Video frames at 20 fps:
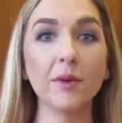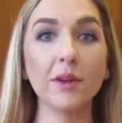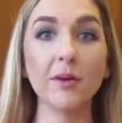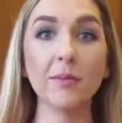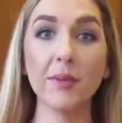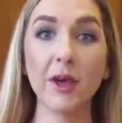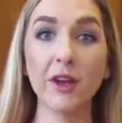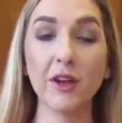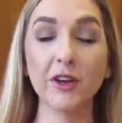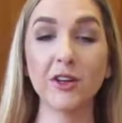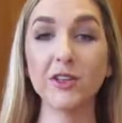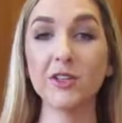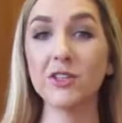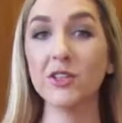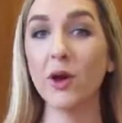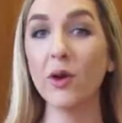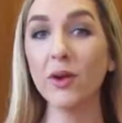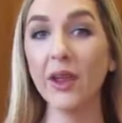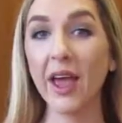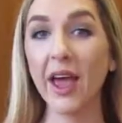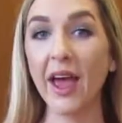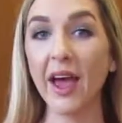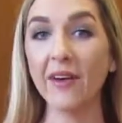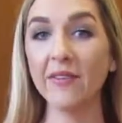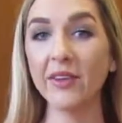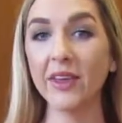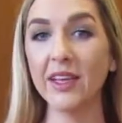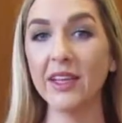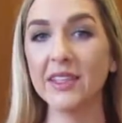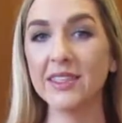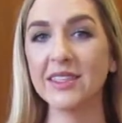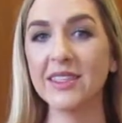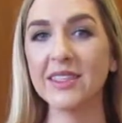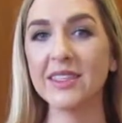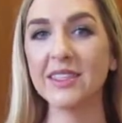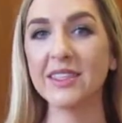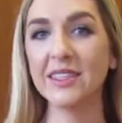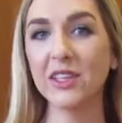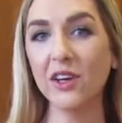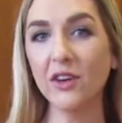competitors don't have is the
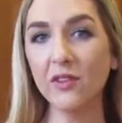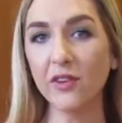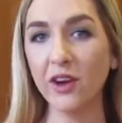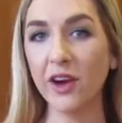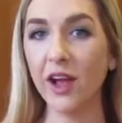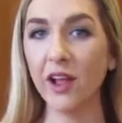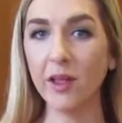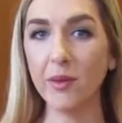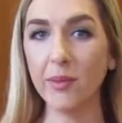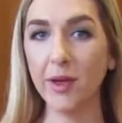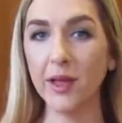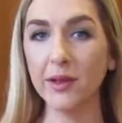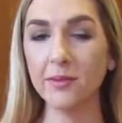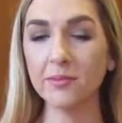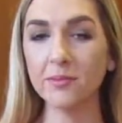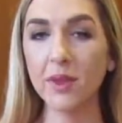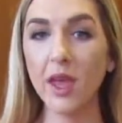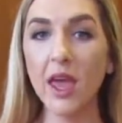silver element.